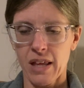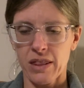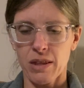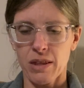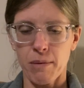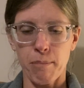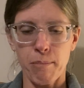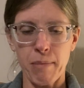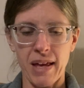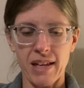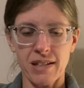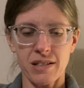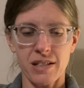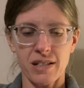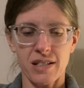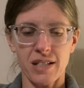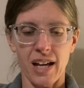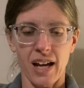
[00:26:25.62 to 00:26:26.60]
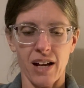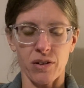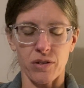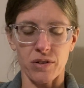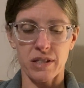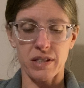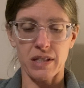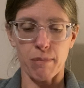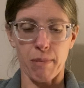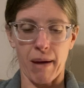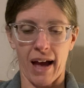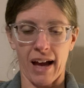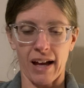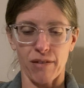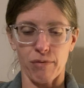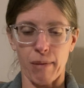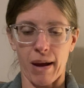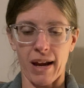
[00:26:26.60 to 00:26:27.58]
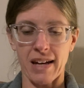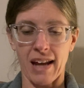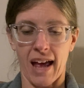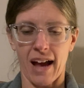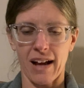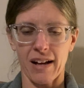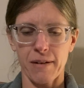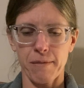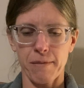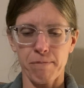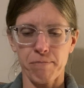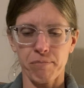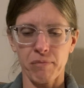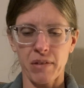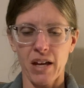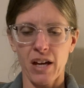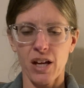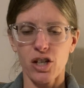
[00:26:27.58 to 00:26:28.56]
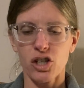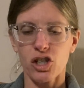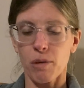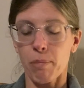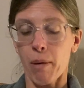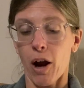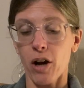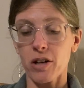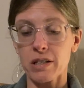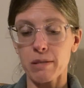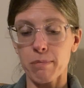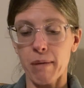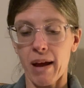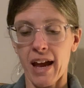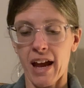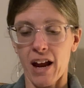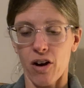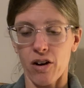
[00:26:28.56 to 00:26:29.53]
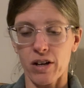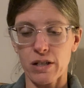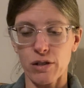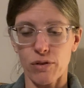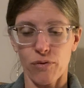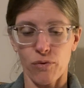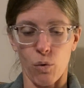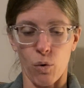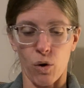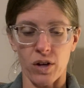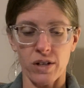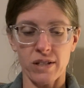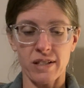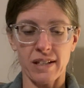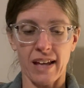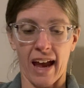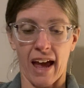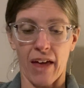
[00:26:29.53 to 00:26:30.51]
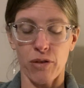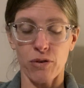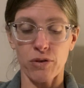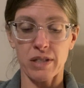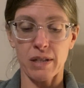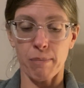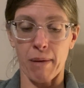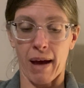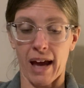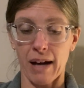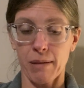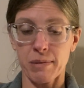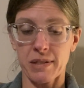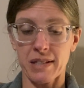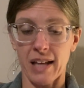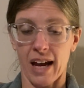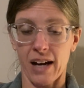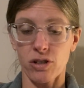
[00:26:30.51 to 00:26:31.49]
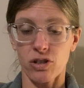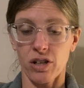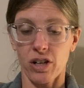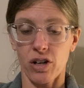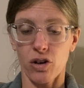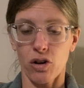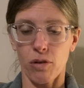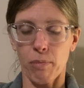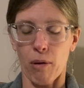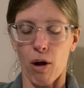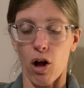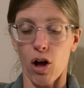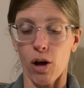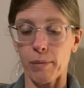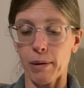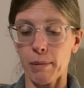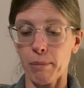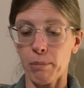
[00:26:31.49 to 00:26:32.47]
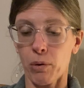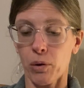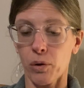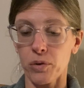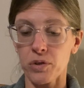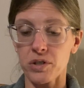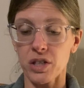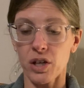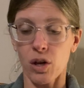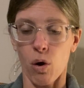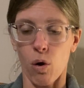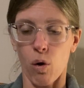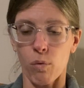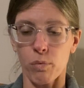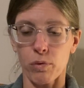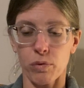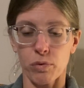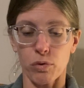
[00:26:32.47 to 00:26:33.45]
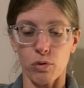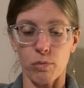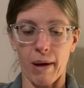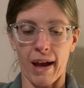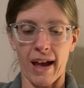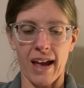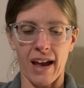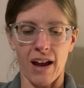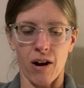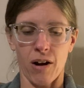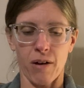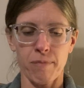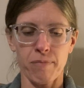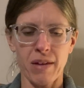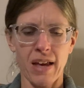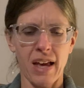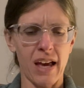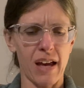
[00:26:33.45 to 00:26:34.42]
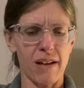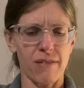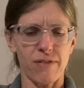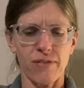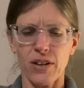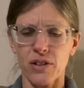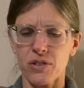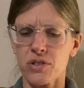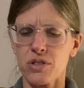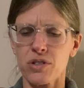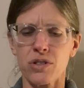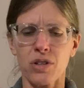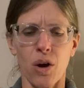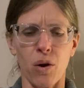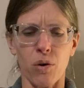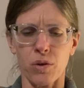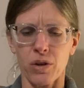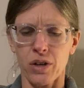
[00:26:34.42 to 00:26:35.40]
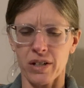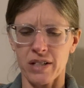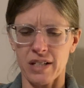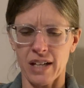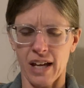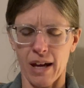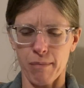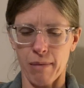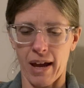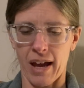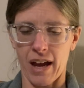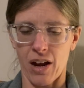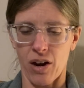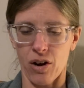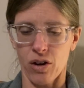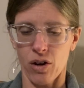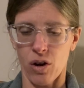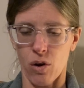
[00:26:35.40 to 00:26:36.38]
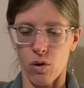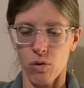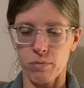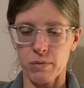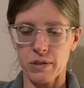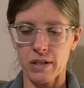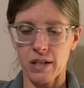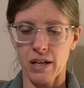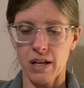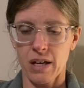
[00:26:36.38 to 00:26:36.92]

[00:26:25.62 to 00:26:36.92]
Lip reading: The mist tickles the back of my neck. She parts my hair into 4s, gathers the bottom section in her palm, and pulls the comb through my hair. It feels so good to get my hair combed,